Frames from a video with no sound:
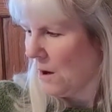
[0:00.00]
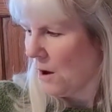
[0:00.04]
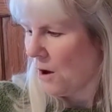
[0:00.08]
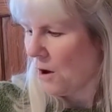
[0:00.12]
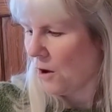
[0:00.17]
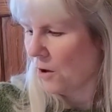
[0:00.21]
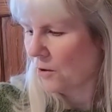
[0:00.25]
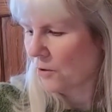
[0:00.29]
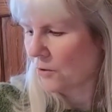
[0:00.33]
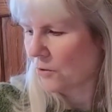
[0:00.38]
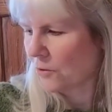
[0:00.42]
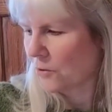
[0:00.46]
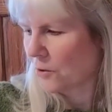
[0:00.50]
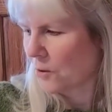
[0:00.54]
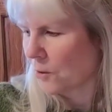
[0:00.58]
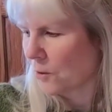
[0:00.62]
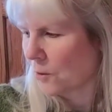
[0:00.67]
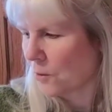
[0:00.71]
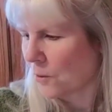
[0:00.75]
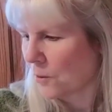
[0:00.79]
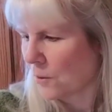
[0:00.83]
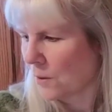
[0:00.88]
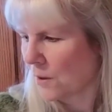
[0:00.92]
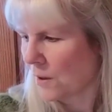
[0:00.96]

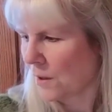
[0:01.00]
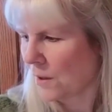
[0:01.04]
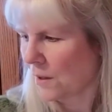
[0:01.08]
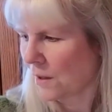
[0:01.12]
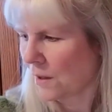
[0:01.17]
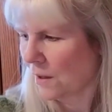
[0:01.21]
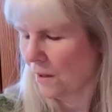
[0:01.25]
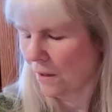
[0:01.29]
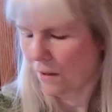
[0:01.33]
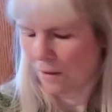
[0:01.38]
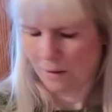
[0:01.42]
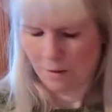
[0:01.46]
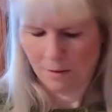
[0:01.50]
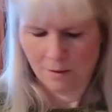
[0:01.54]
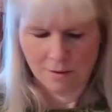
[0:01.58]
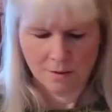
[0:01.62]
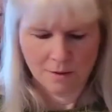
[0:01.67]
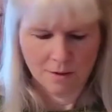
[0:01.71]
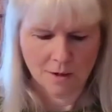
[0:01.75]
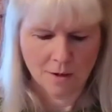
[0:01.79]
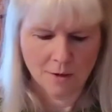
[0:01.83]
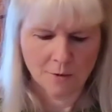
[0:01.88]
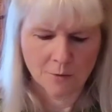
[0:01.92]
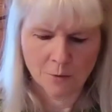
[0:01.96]
Also,
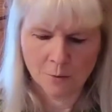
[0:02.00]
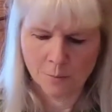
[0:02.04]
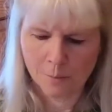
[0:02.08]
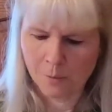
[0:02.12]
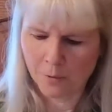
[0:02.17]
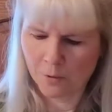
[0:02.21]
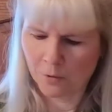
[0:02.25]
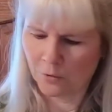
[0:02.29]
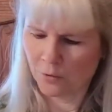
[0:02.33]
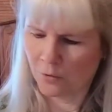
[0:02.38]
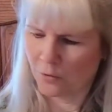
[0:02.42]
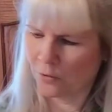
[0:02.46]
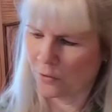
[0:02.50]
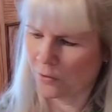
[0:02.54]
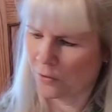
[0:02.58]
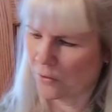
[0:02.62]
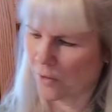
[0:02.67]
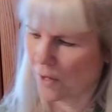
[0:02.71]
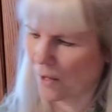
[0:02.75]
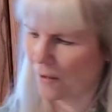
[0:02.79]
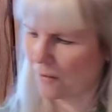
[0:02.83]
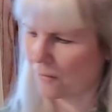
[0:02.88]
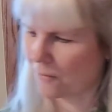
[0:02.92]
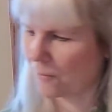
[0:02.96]
other purchases
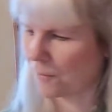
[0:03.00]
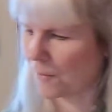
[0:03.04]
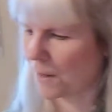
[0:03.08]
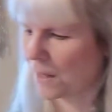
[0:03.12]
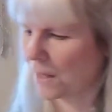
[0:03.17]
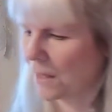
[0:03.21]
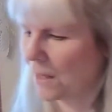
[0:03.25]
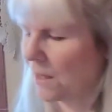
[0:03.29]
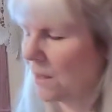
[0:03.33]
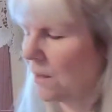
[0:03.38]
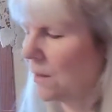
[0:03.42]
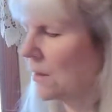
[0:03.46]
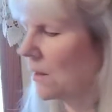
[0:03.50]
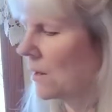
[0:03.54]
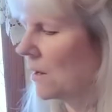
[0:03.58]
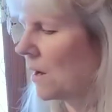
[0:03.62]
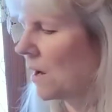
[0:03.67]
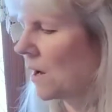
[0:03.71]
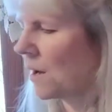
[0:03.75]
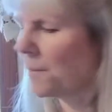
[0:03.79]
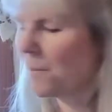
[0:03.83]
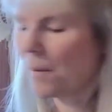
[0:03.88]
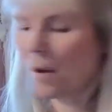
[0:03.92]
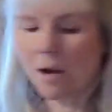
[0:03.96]
I have made,
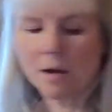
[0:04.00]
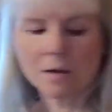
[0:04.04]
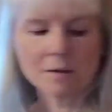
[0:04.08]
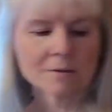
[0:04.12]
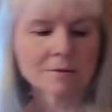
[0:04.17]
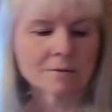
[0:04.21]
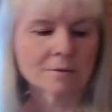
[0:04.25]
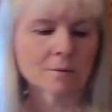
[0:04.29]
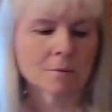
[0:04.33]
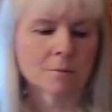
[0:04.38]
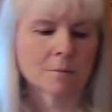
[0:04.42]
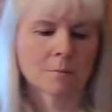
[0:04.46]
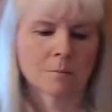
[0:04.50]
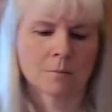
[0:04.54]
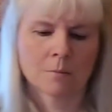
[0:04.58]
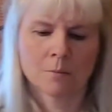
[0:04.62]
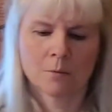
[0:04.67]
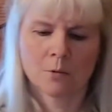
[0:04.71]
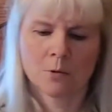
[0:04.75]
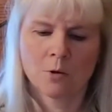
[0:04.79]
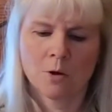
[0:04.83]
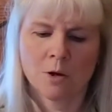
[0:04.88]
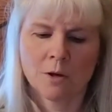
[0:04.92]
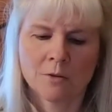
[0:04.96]
I bought
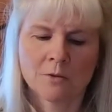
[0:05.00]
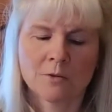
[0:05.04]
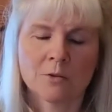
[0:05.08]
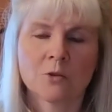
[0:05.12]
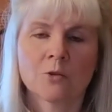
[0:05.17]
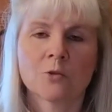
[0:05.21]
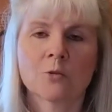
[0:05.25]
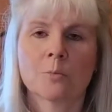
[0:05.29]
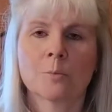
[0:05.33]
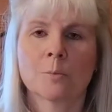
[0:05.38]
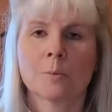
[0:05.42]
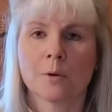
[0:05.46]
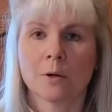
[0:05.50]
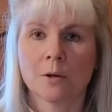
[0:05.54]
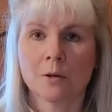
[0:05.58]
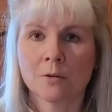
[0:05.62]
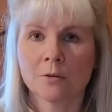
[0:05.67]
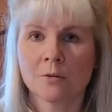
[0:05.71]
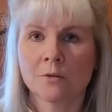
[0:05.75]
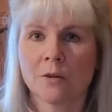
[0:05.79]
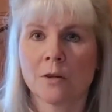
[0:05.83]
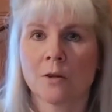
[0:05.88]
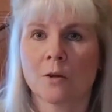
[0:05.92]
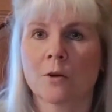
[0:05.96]
some cross-stitch
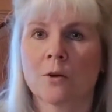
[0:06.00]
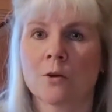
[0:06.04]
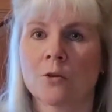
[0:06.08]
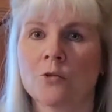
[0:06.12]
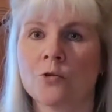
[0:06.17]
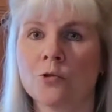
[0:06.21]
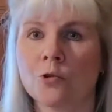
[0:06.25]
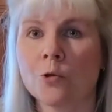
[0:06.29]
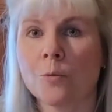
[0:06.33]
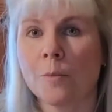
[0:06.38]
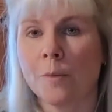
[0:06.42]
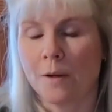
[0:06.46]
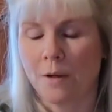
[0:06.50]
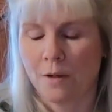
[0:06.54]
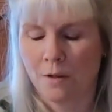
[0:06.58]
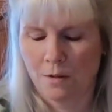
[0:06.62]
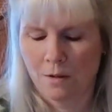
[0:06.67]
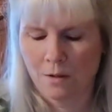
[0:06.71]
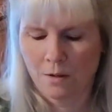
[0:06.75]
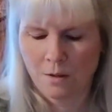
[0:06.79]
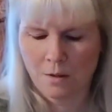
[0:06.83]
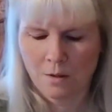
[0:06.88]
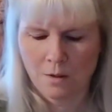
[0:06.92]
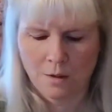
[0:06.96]
books that are
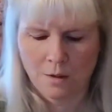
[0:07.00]
German.